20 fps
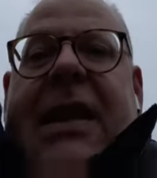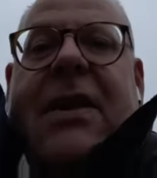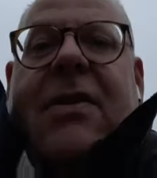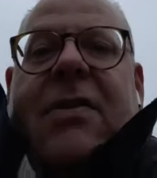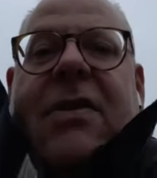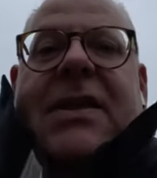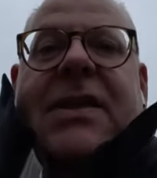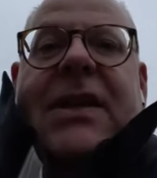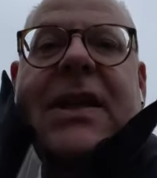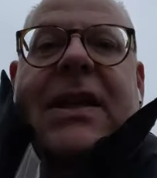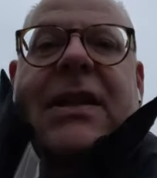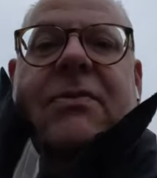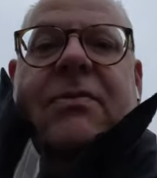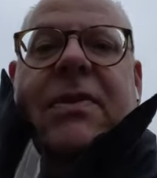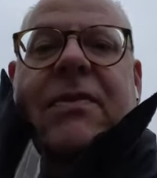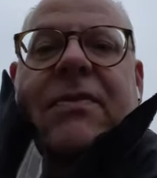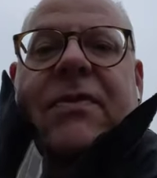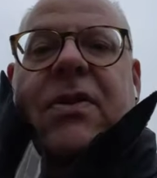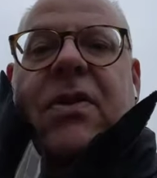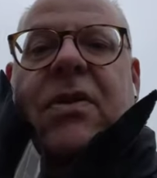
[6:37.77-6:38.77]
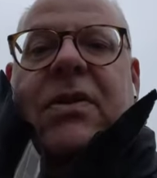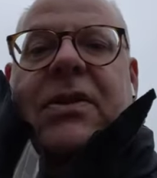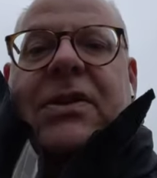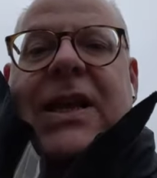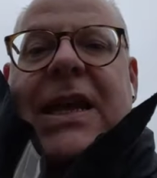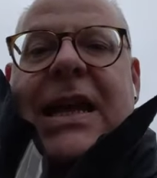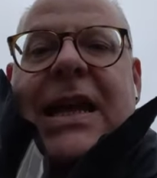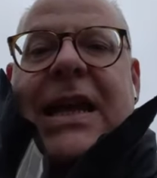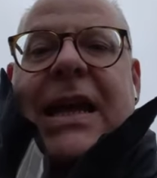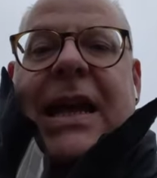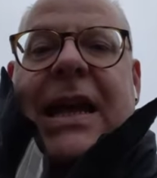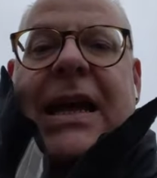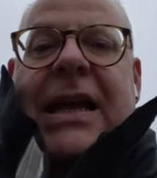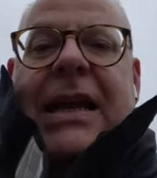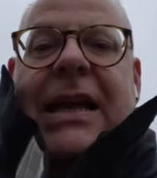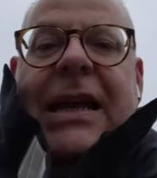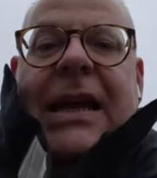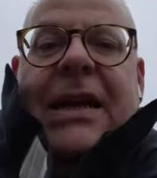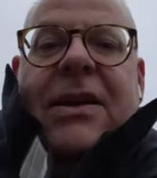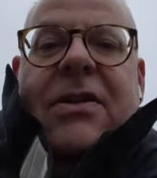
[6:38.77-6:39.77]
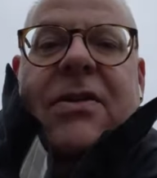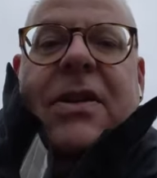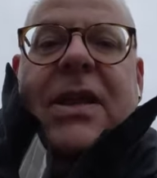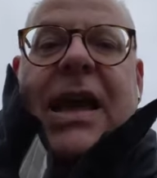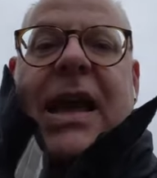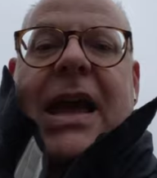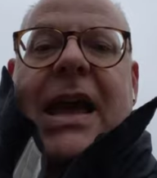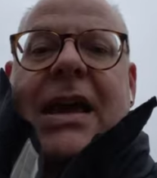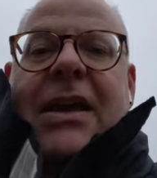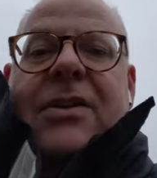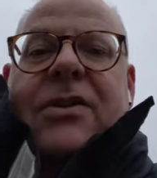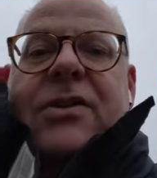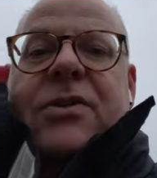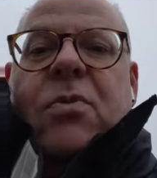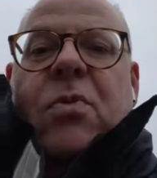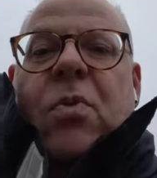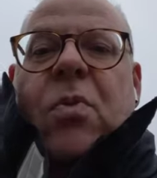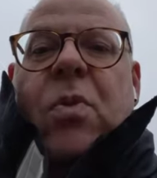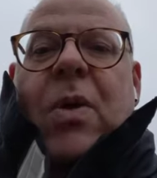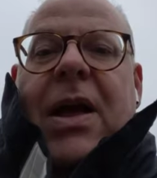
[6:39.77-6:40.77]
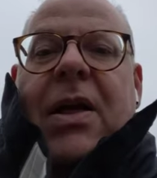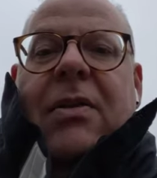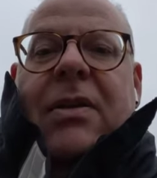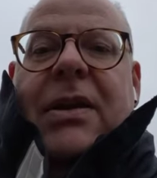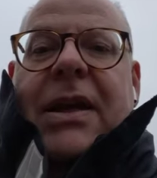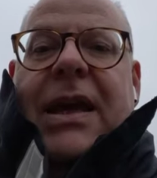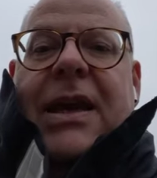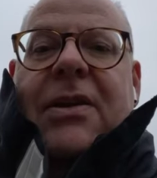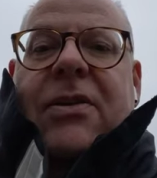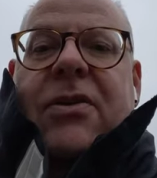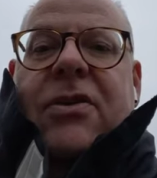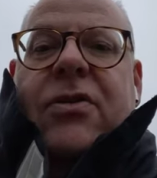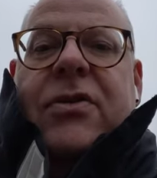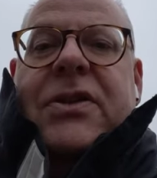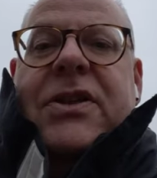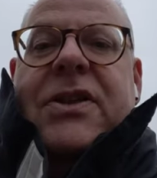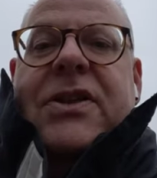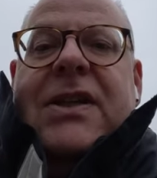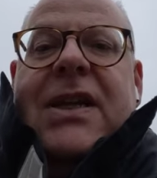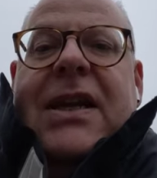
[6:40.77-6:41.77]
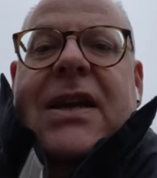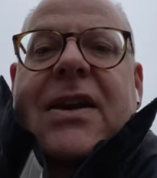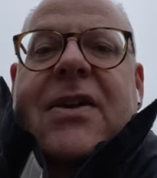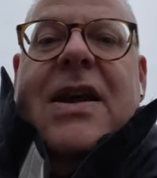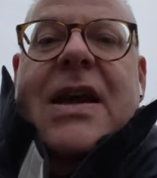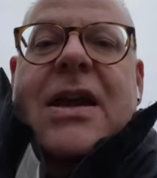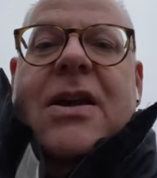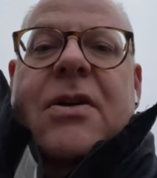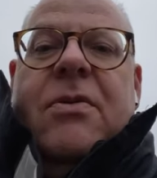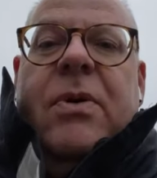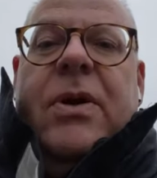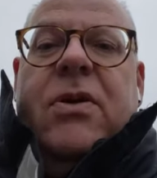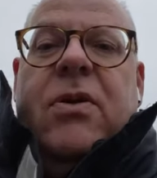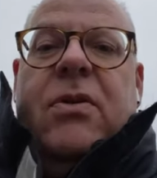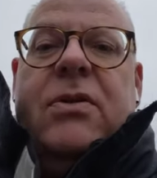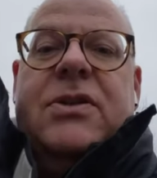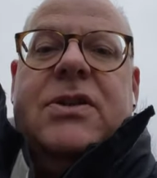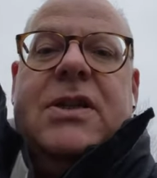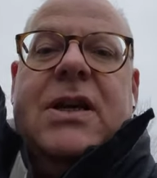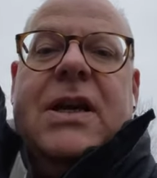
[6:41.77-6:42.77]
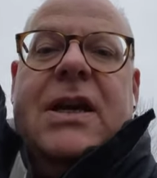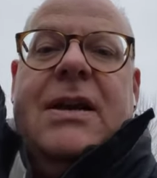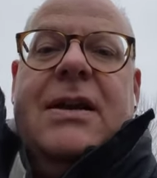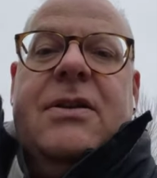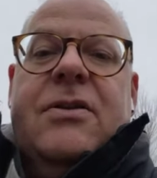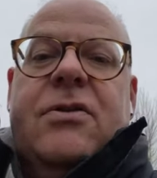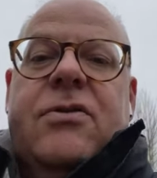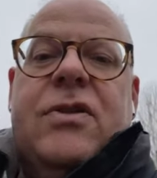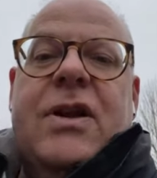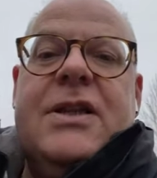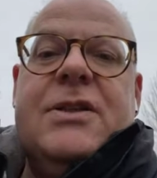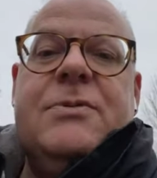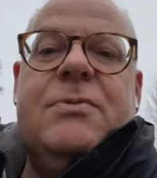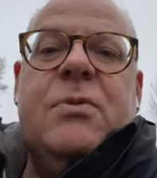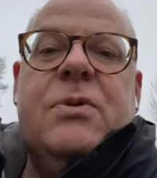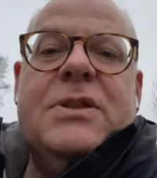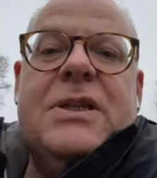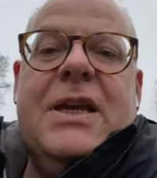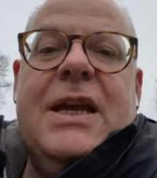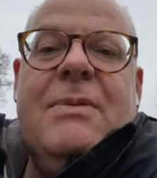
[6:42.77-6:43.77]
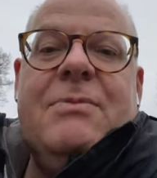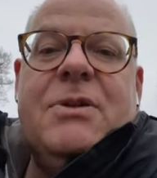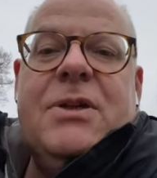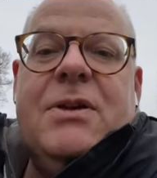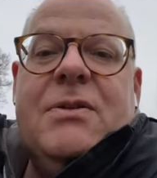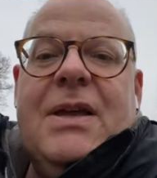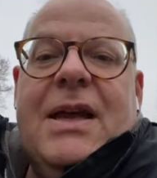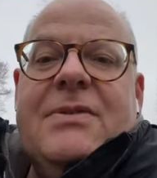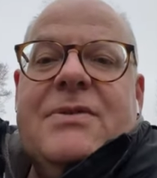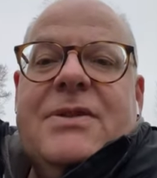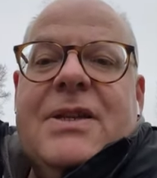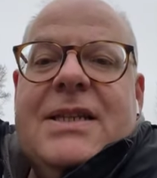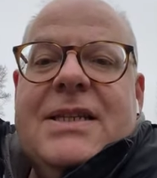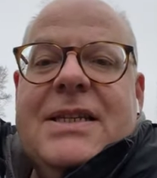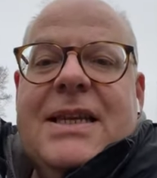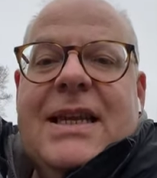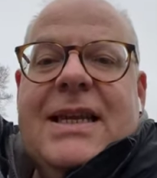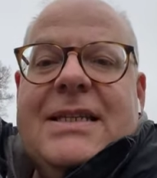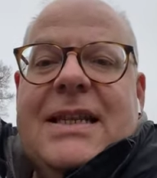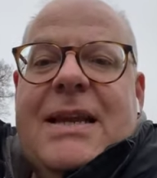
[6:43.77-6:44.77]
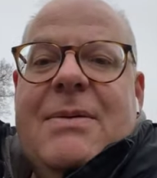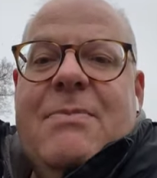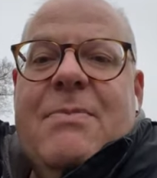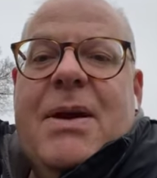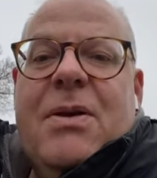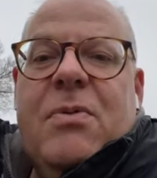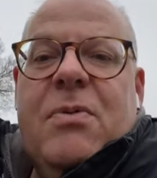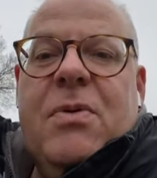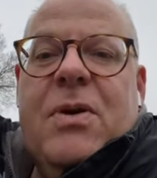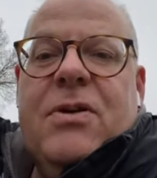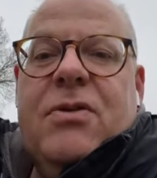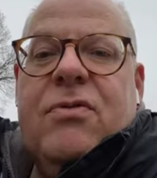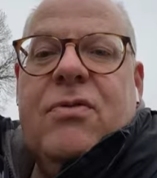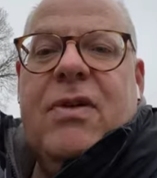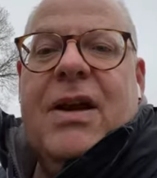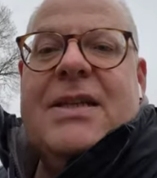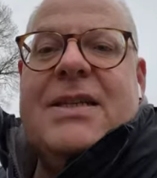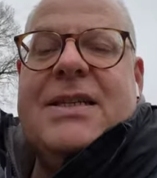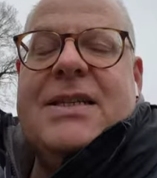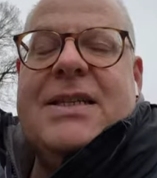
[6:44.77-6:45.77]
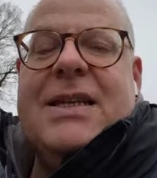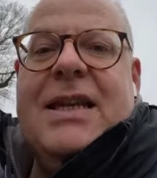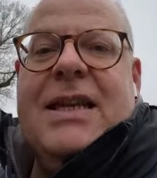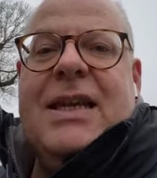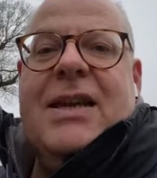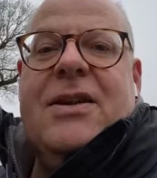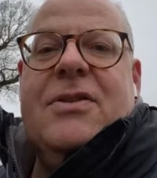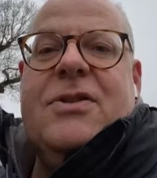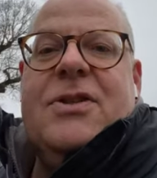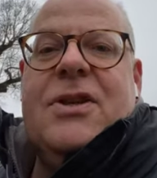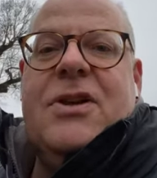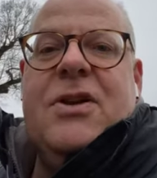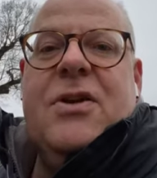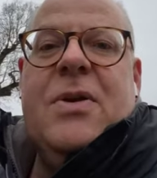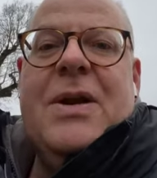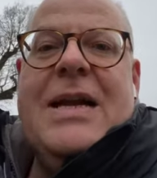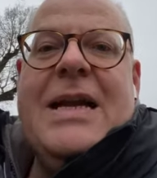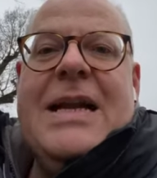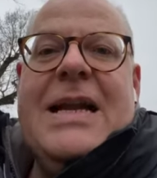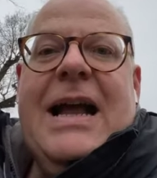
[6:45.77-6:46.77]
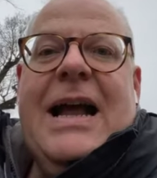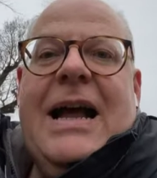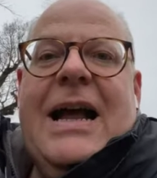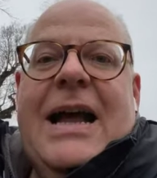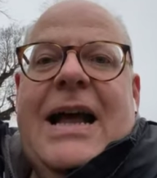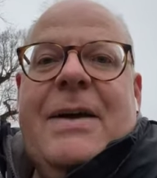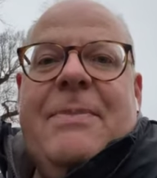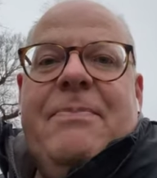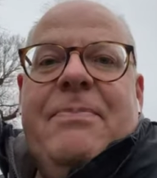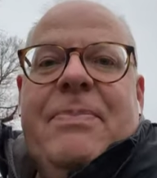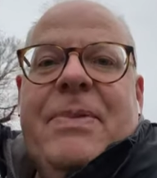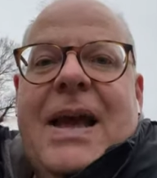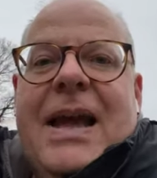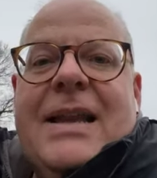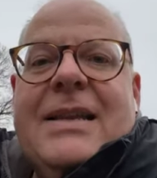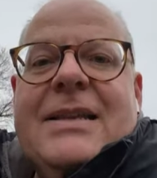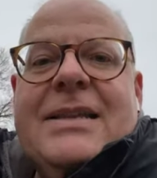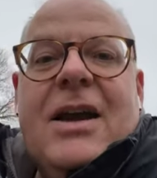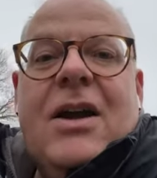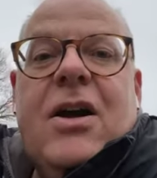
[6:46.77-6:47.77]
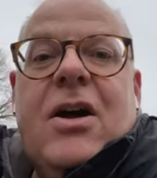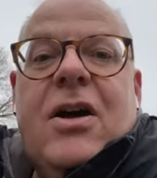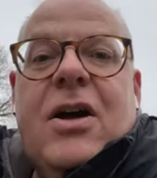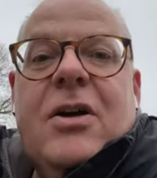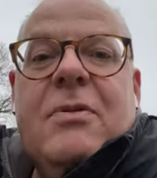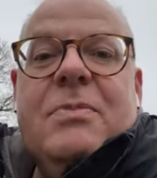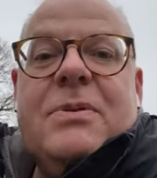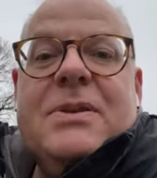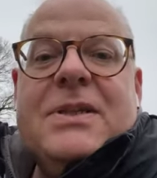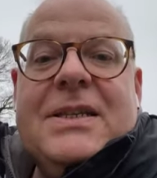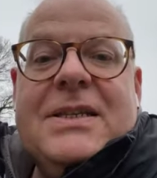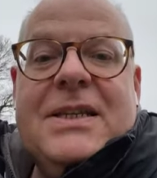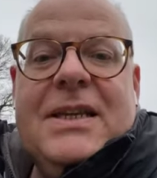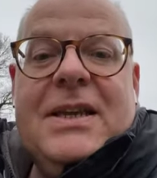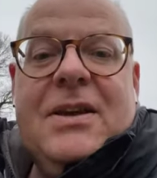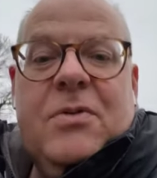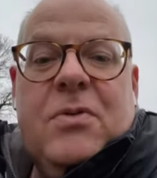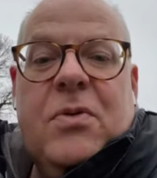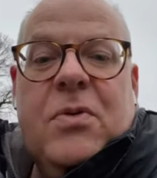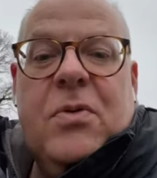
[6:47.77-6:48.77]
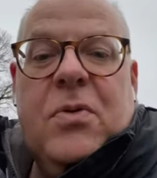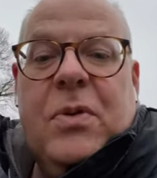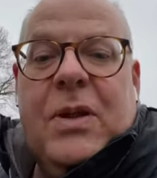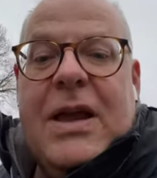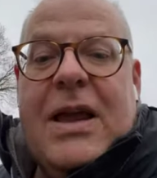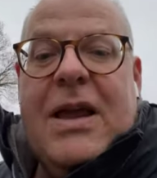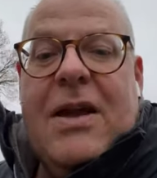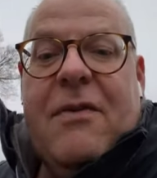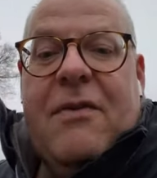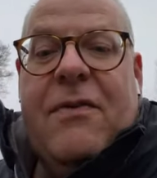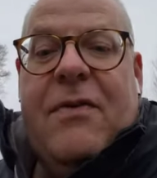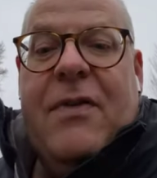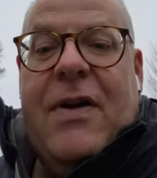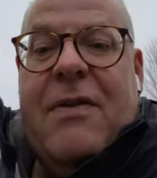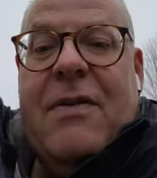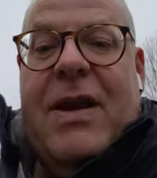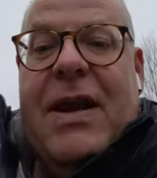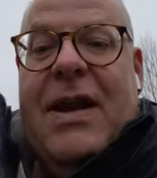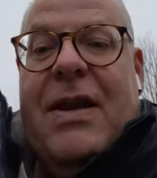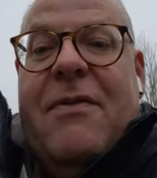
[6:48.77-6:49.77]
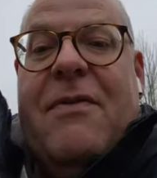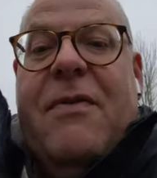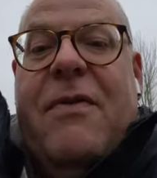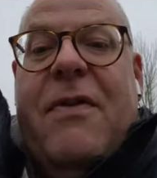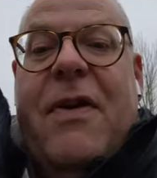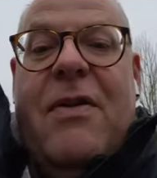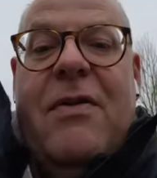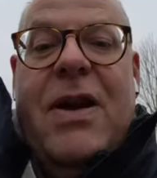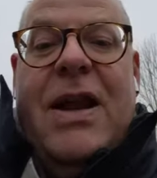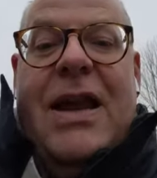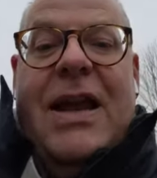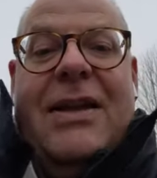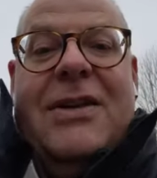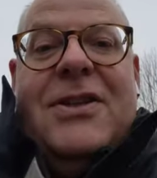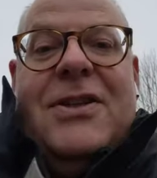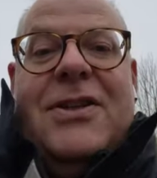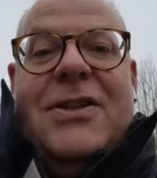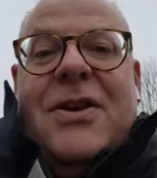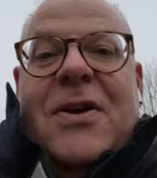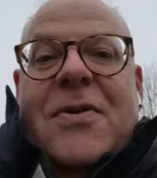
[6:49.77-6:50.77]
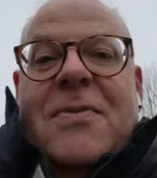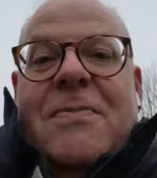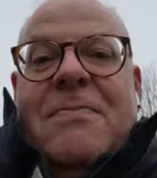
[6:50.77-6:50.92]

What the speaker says: I see that we've got Kian on there as well. Kian, good to see you. We got Transports AM 2006, Lee Millward, great to see you too. And I hope to see you all very, very soon.